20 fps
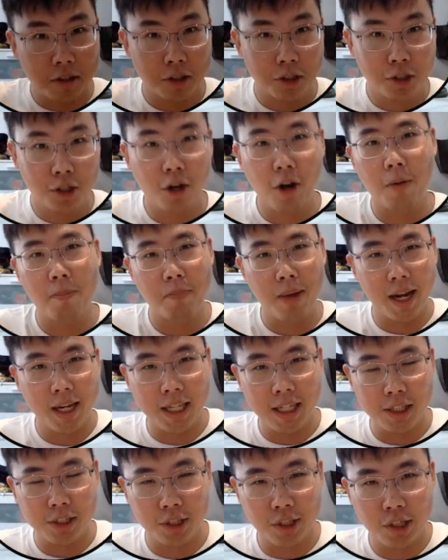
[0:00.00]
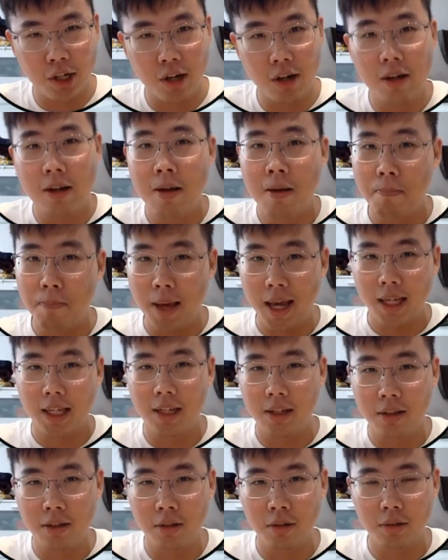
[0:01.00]
is shocked. Becky is shocked.
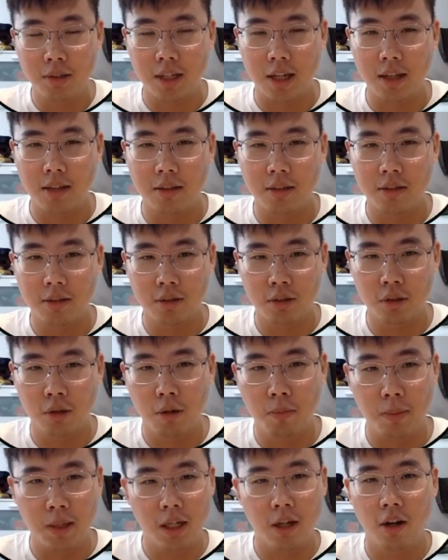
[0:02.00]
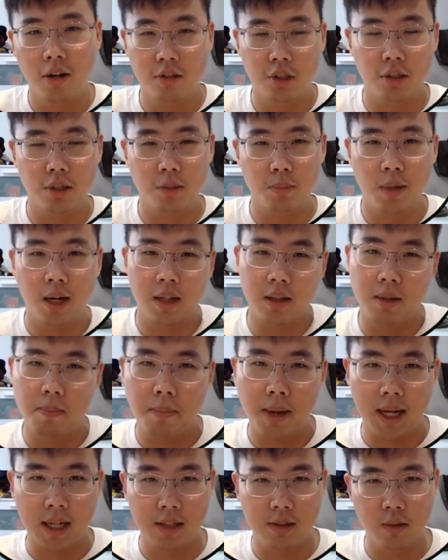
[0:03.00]
Becky knows that, so because she's pregnant,
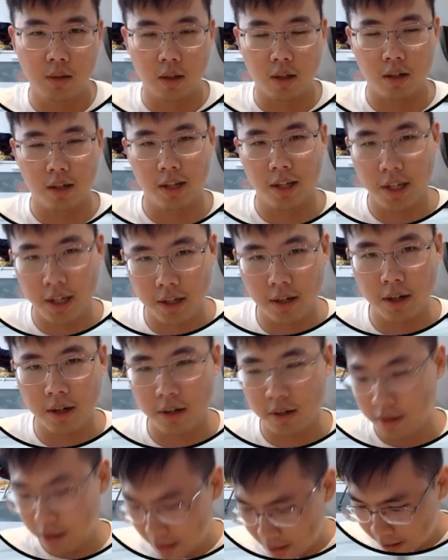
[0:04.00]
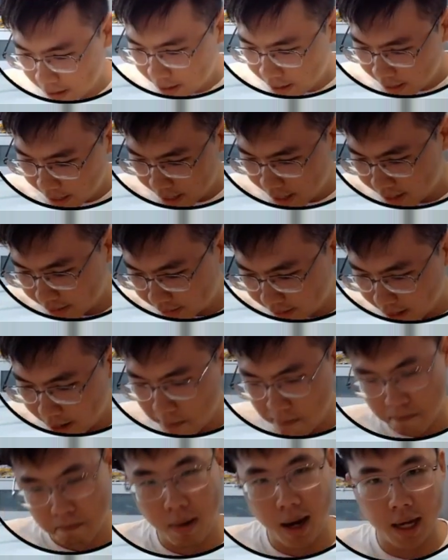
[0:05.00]
Becky's not gonna hit her. And
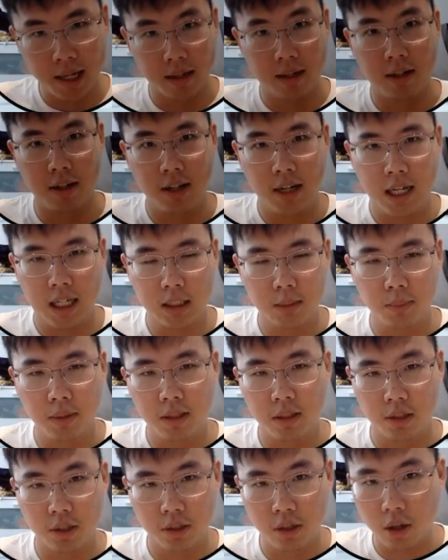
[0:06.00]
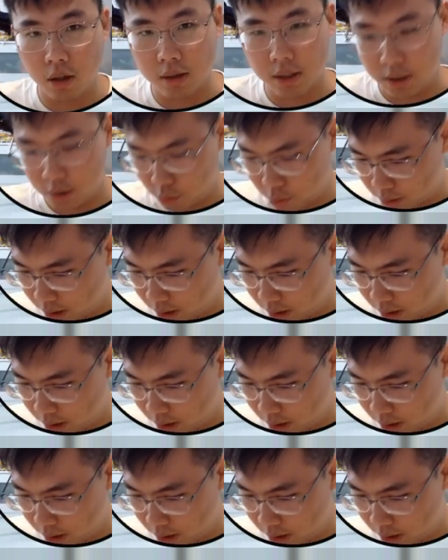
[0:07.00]
then Mike, her husband, is shocked as